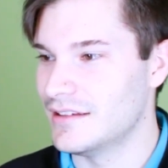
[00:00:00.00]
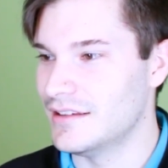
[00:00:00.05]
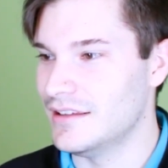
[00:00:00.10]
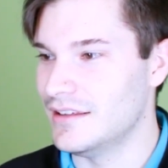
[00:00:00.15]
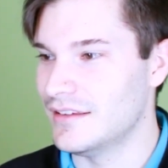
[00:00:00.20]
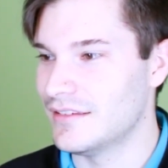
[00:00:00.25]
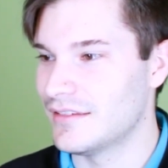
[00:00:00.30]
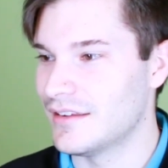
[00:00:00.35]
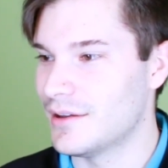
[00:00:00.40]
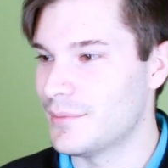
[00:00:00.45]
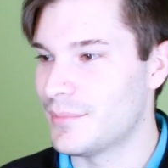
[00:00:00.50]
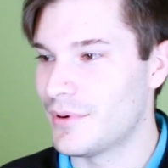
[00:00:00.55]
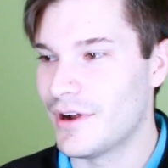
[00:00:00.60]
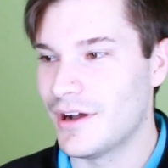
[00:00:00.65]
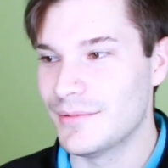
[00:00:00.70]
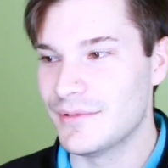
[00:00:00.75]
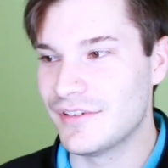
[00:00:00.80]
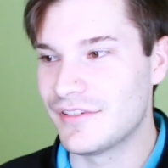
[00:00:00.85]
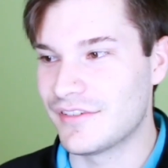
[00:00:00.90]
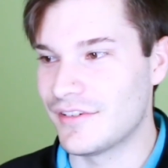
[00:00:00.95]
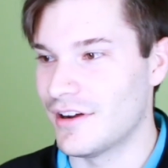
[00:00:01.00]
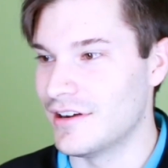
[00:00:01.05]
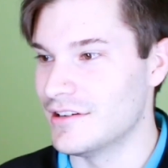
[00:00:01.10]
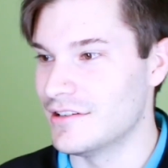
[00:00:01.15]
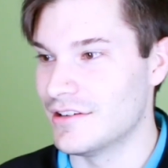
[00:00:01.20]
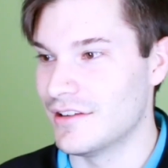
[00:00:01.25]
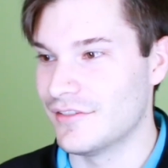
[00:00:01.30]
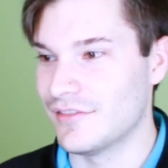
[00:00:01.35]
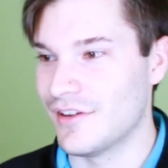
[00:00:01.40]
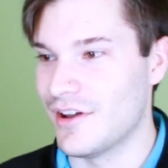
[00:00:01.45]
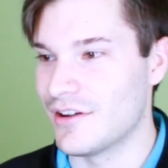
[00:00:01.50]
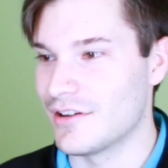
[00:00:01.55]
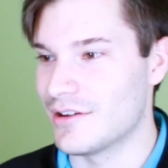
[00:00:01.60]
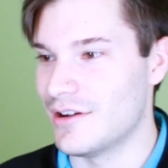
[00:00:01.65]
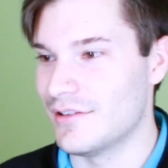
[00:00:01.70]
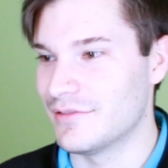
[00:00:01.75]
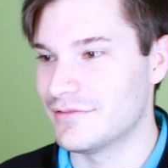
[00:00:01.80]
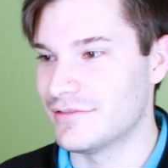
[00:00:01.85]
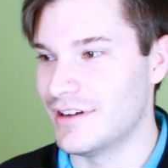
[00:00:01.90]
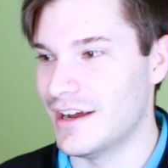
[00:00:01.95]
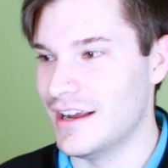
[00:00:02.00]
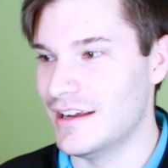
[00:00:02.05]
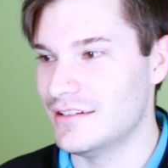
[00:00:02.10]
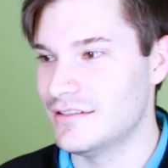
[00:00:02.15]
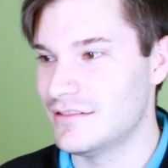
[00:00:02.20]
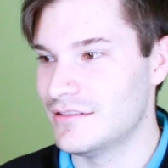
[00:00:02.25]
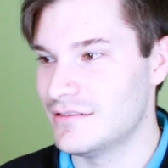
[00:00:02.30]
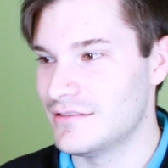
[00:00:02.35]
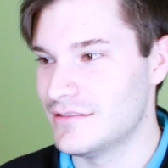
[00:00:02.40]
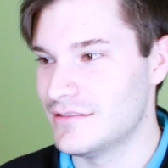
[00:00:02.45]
Lisa probably starting the song off right.